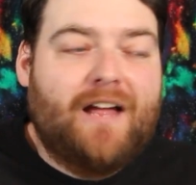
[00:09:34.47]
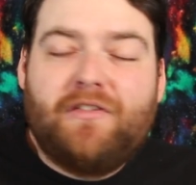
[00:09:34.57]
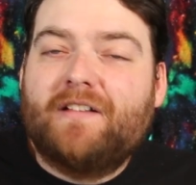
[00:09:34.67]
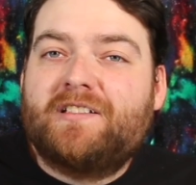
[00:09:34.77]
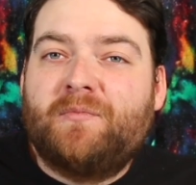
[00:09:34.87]
I
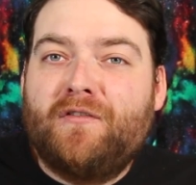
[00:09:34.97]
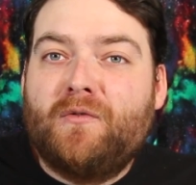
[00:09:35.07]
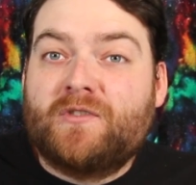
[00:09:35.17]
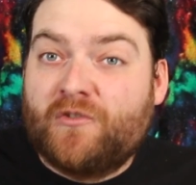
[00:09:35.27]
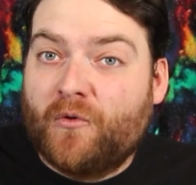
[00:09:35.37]
thought this movie
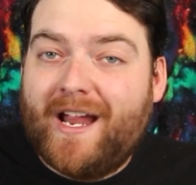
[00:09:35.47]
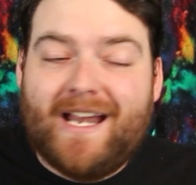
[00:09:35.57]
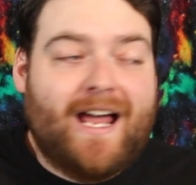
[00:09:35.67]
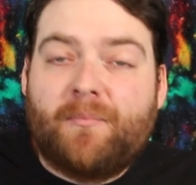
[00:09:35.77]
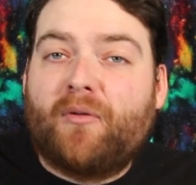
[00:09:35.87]
was
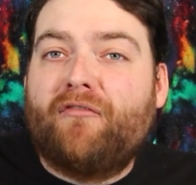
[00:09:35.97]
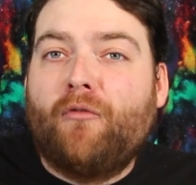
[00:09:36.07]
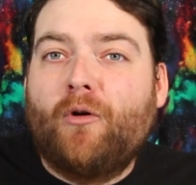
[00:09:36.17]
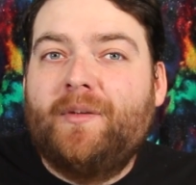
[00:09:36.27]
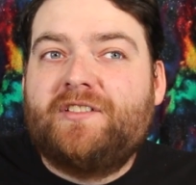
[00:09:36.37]
great. It's a
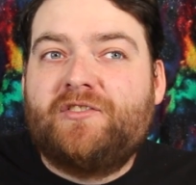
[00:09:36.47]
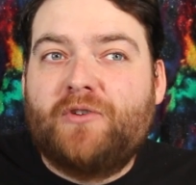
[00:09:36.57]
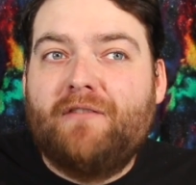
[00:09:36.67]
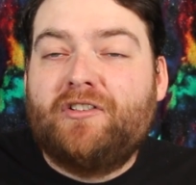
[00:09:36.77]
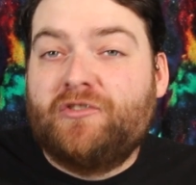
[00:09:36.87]
performance
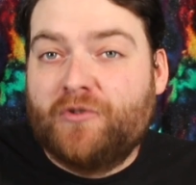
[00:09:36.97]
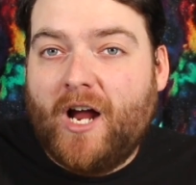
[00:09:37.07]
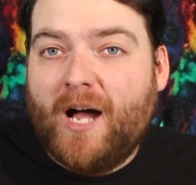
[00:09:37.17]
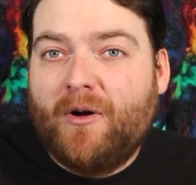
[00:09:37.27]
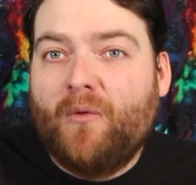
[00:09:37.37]
driven
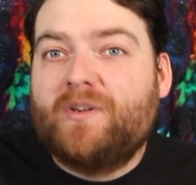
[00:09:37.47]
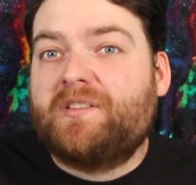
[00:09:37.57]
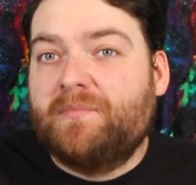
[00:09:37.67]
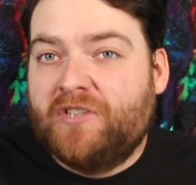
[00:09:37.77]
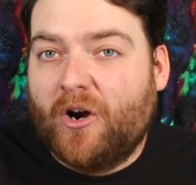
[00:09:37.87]
drama with
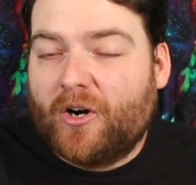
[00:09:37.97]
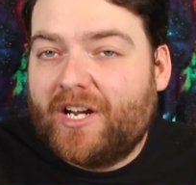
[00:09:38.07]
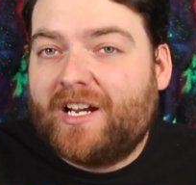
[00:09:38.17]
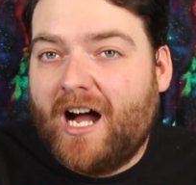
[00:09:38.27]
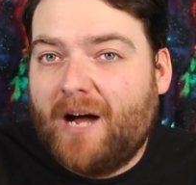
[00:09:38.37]
some
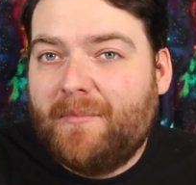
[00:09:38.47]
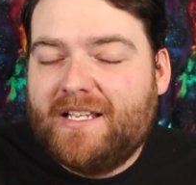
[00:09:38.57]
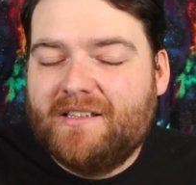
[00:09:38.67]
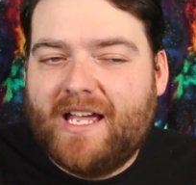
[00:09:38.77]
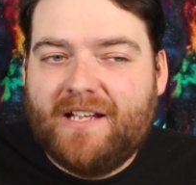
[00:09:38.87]
dark
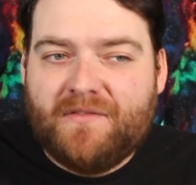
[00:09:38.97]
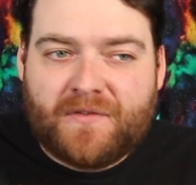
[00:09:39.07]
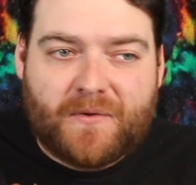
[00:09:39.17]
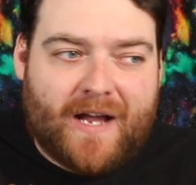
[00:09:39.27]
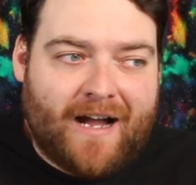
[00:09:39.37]
comedy laden
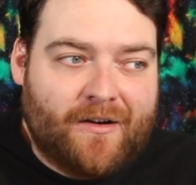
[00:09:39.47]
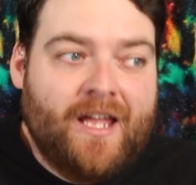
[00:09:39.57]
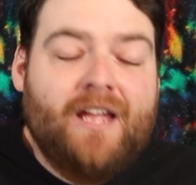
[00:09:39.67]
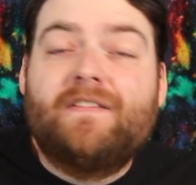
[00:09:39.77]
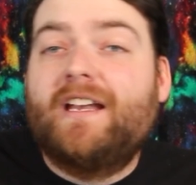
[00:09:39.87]
throughout
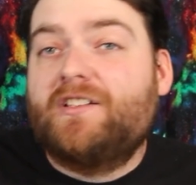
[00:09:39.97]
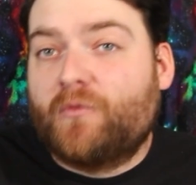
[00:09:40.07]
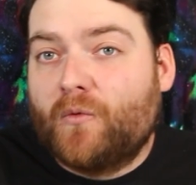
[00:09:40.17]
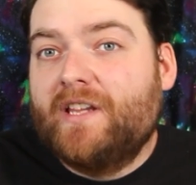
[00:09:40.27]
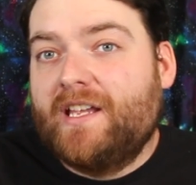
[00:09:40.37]
that is
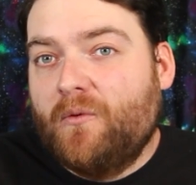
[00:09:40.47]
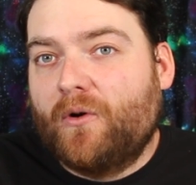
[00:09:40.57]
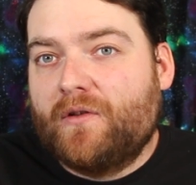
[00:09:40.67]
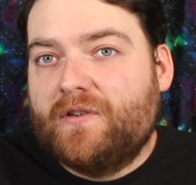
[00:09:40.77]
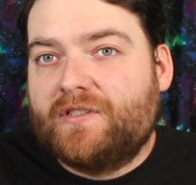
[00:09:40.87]
really
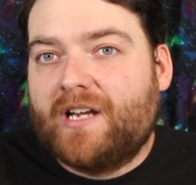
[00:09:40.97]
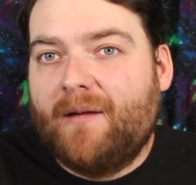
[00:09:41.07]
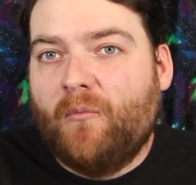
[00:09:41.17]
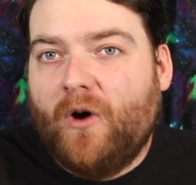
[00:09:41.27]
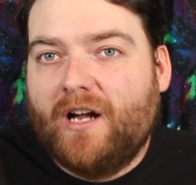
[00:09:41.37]
worth your
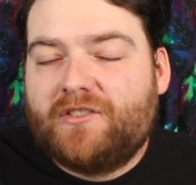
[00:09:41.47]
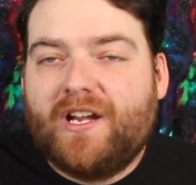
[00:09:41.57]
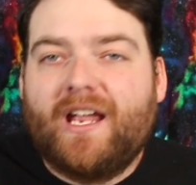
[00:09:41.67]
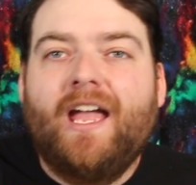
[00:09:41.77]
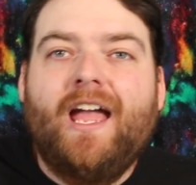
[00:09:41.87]
time watching.